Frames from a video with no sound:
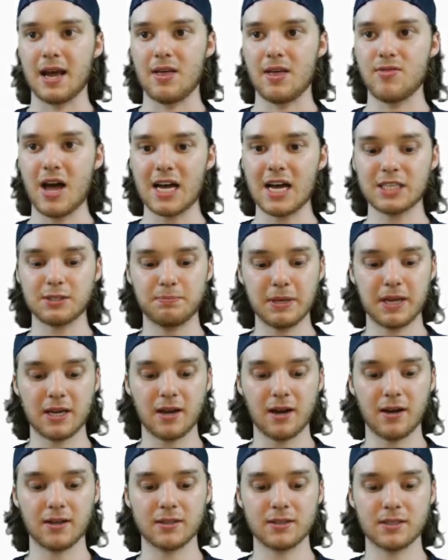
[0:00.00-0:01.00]
And that's
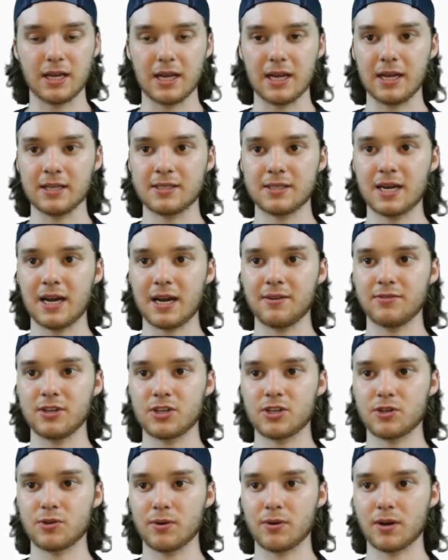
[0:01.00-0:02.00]
because inside of
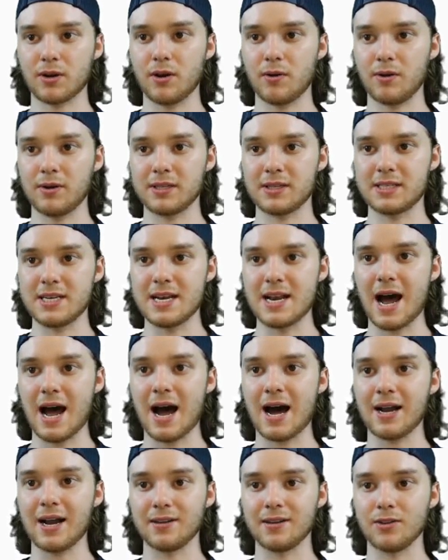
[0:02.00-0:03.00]
this shortcode, it's
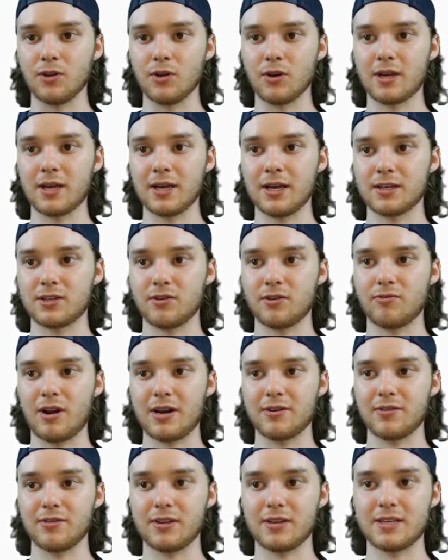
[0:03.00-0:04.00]
not looking to
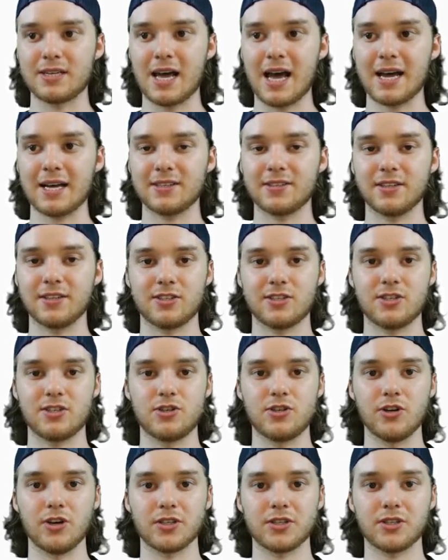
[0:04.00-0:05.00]
render the text, it's
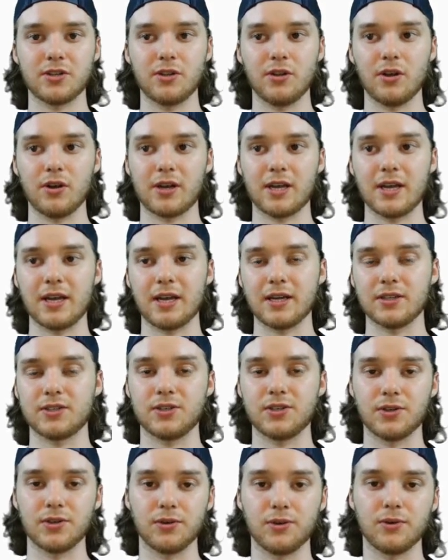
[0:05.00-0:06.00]
just
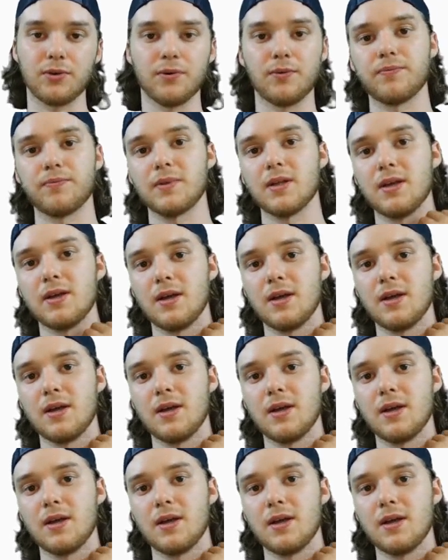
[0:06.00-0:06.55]
looking to